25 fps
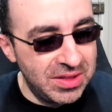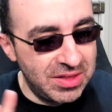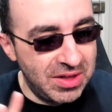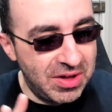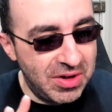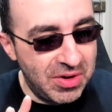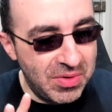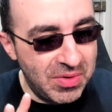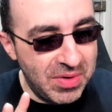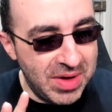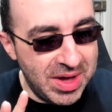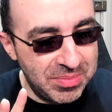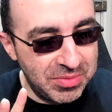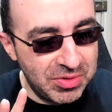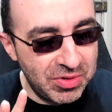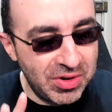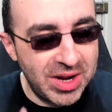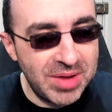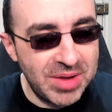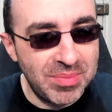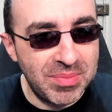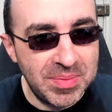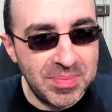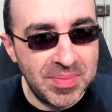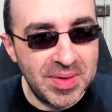So I'm
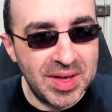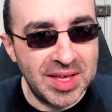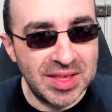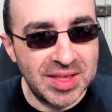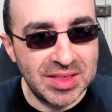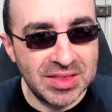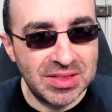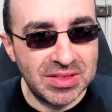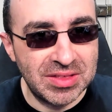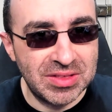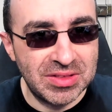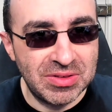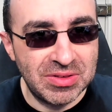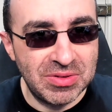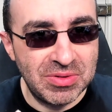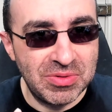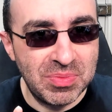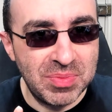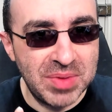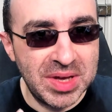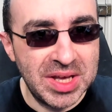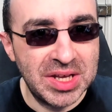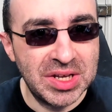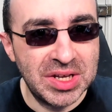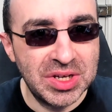trying my best
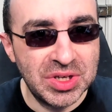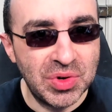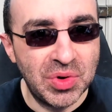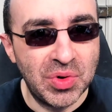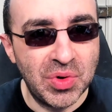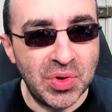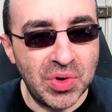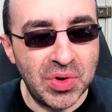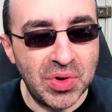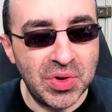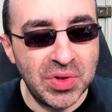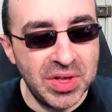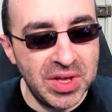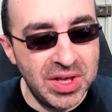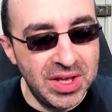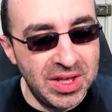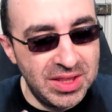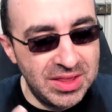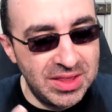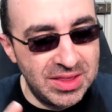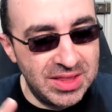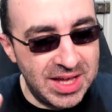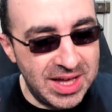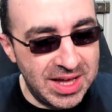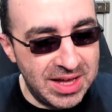to make sure
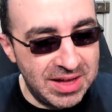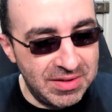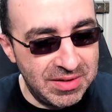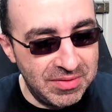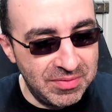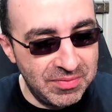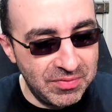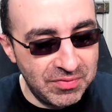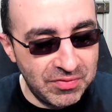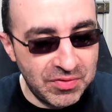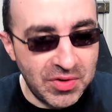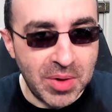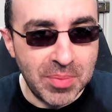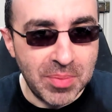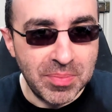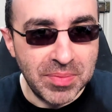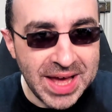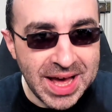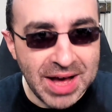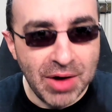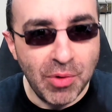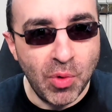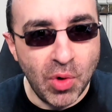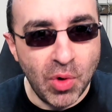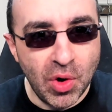that from
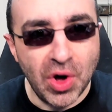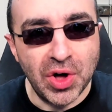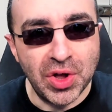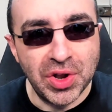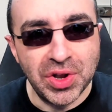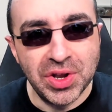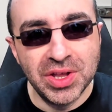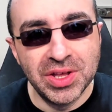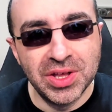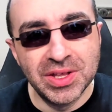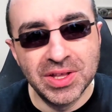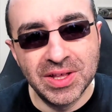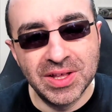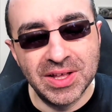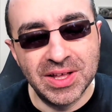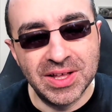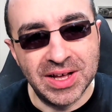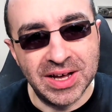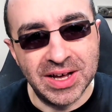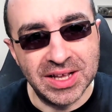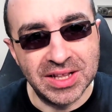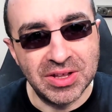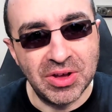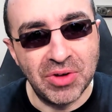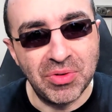now on,
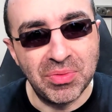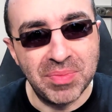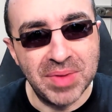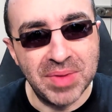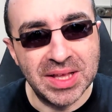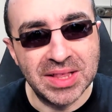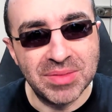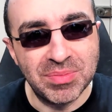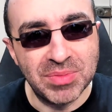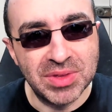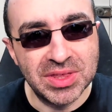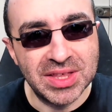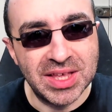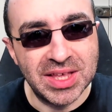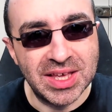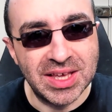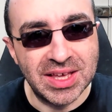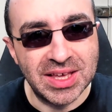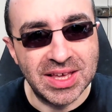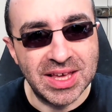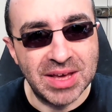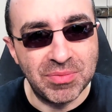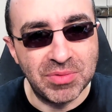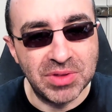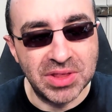I don't make the
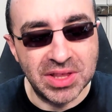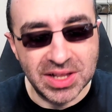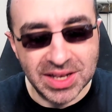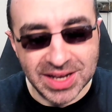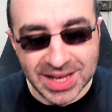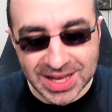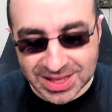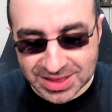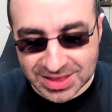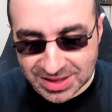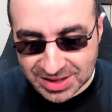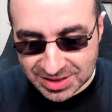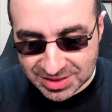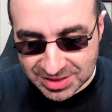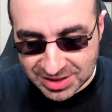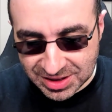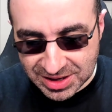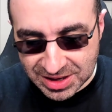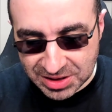mistake again with the glasses.